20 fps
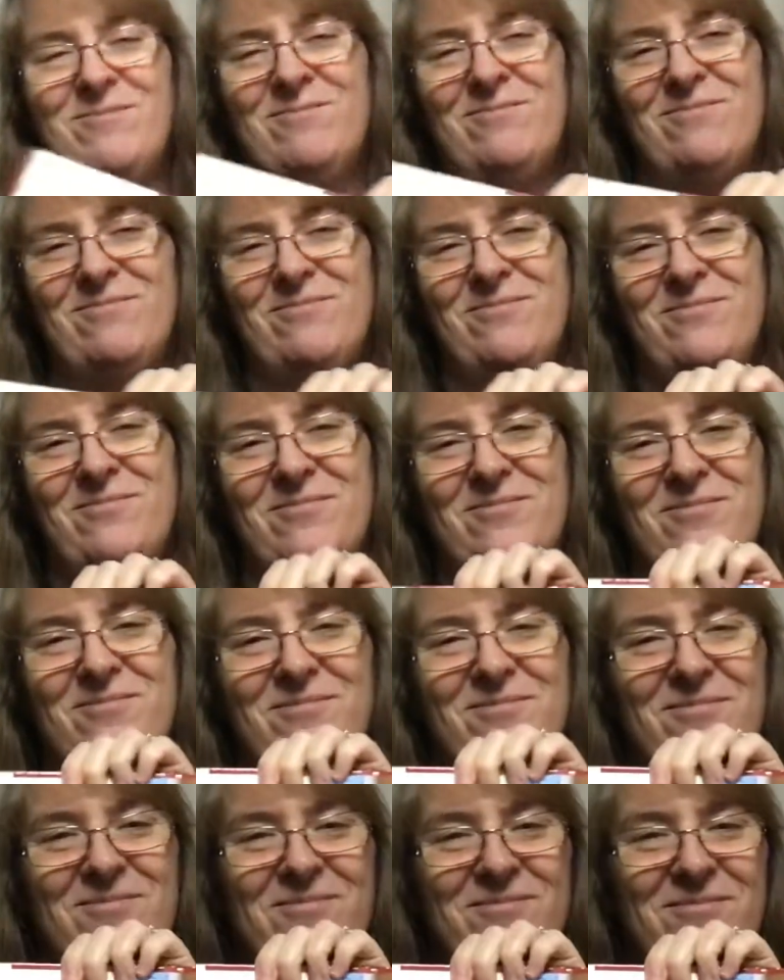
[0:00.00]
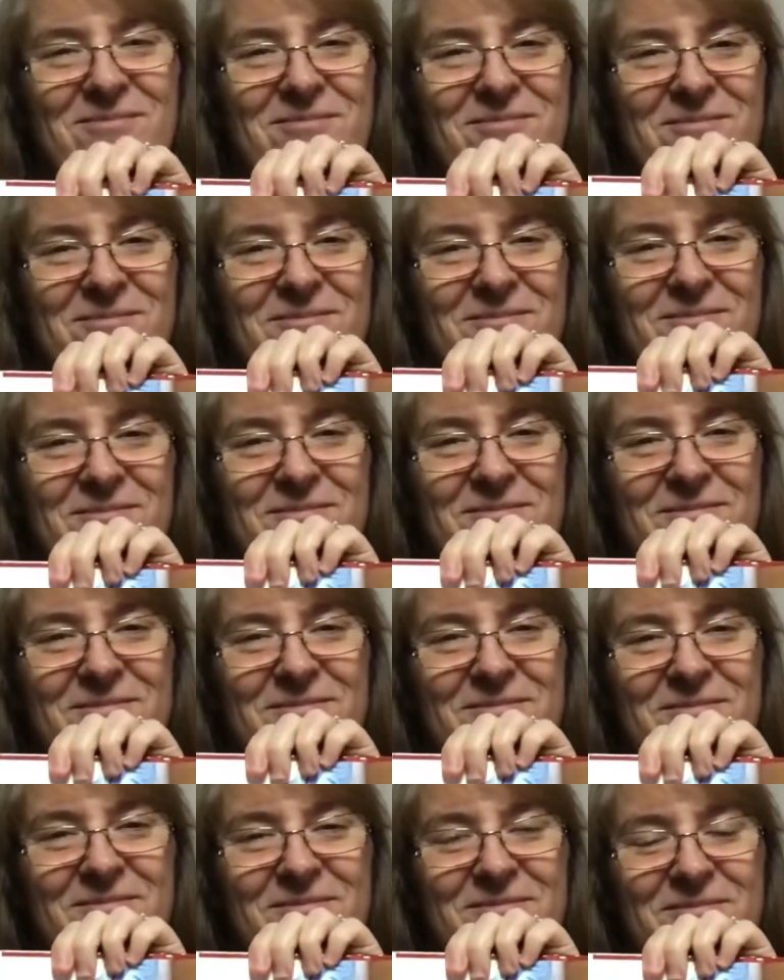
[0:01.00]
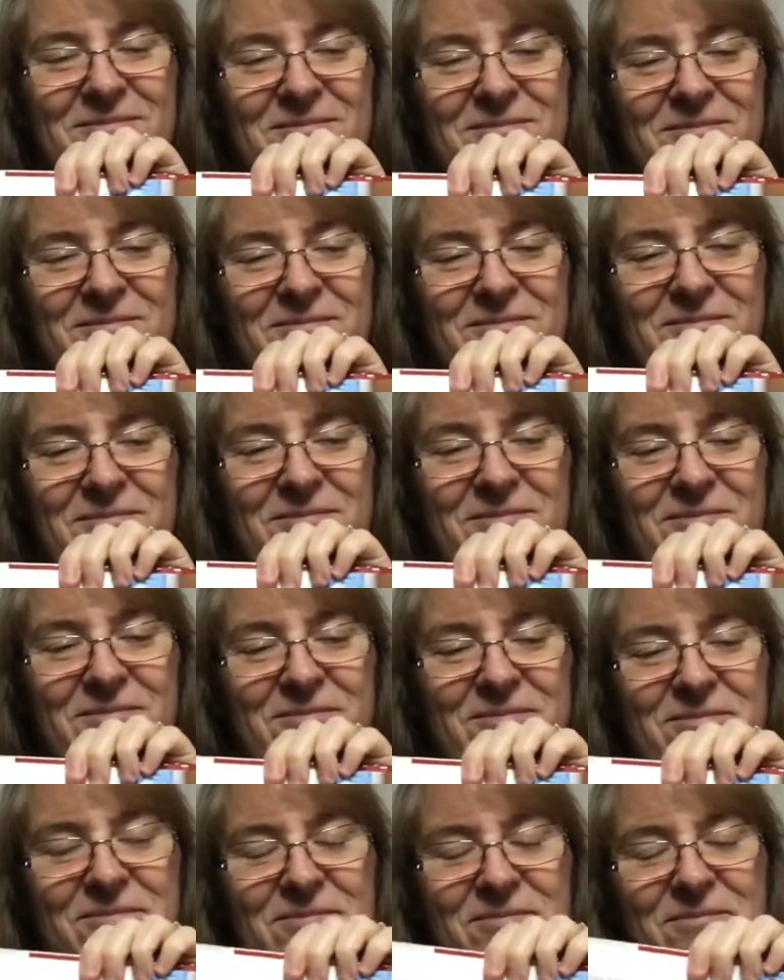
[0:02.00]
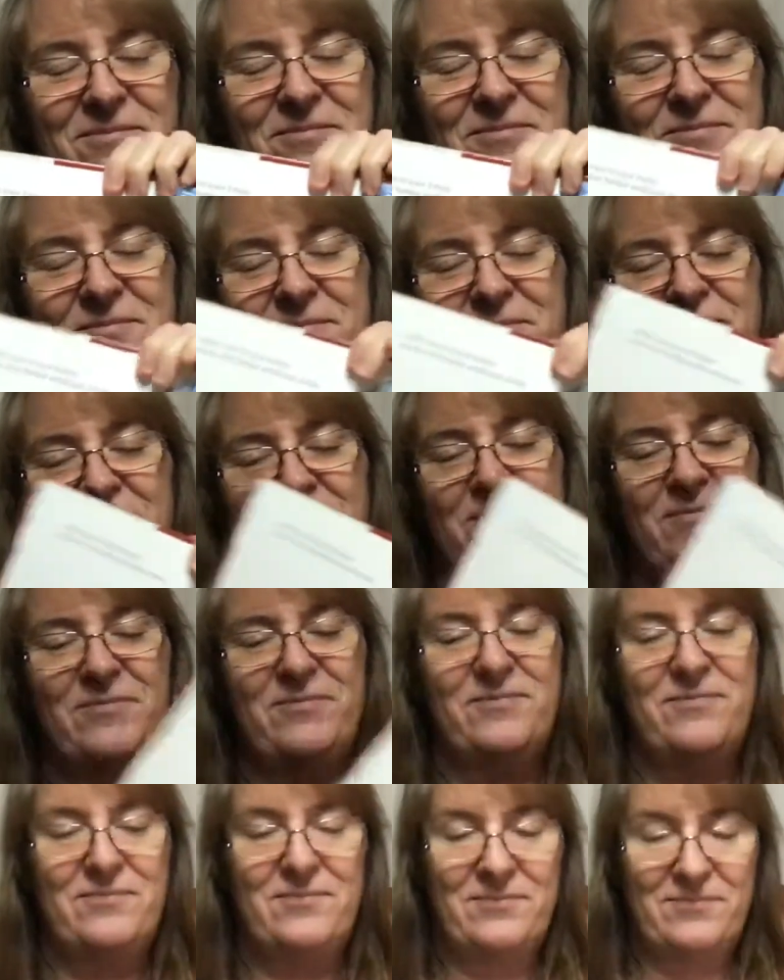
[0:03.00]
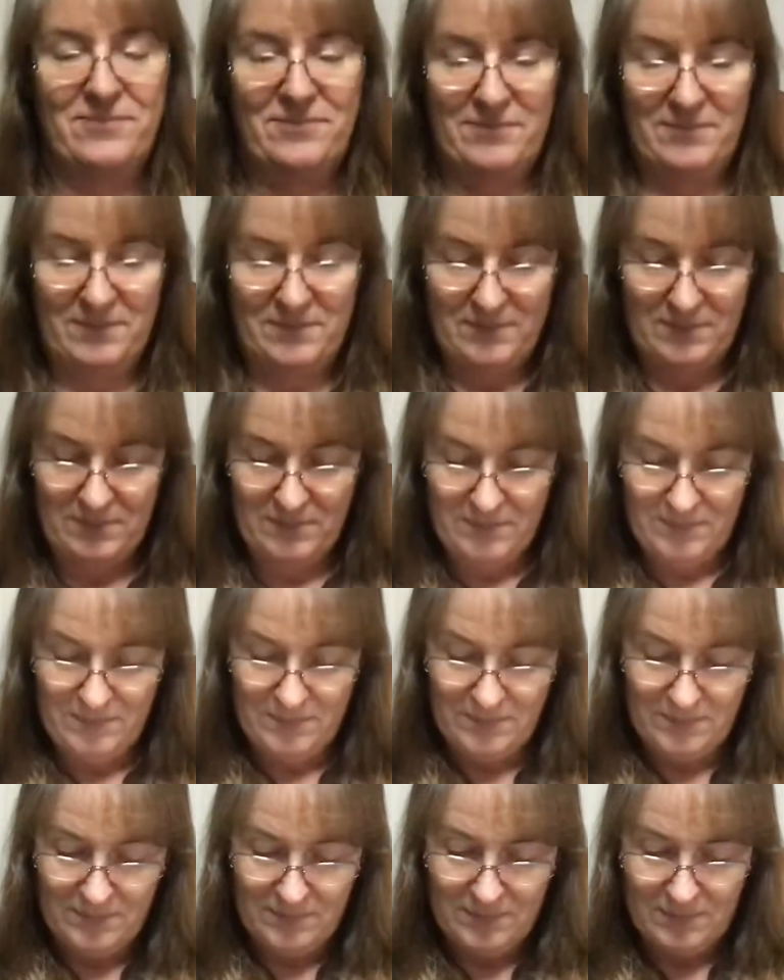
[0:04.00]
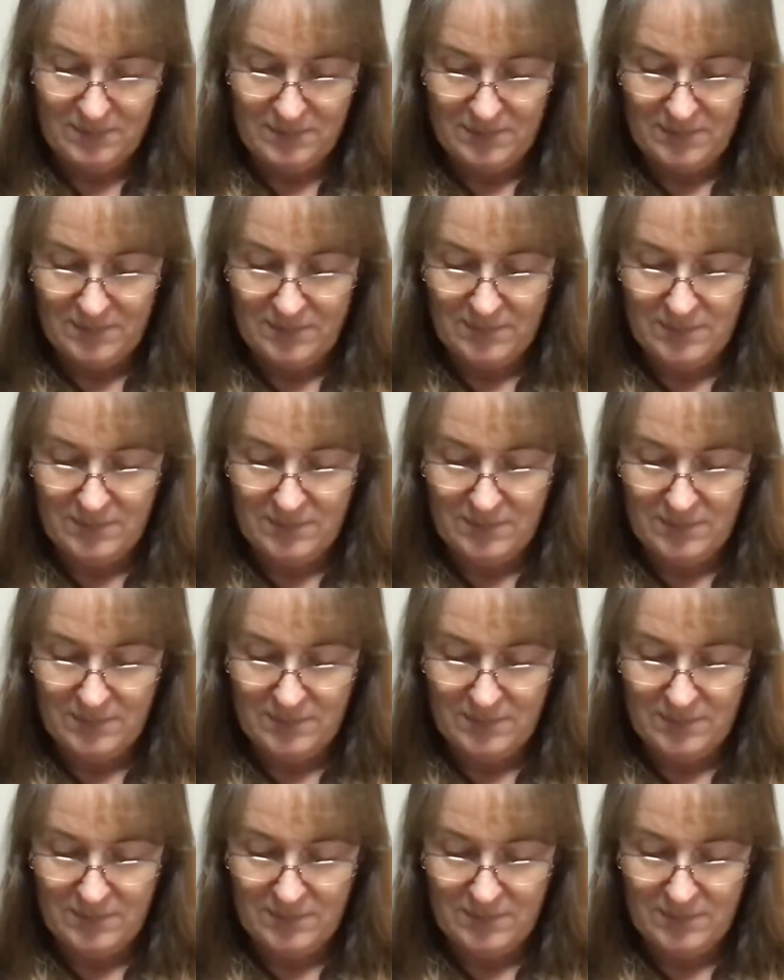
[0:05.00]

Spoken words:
(silence)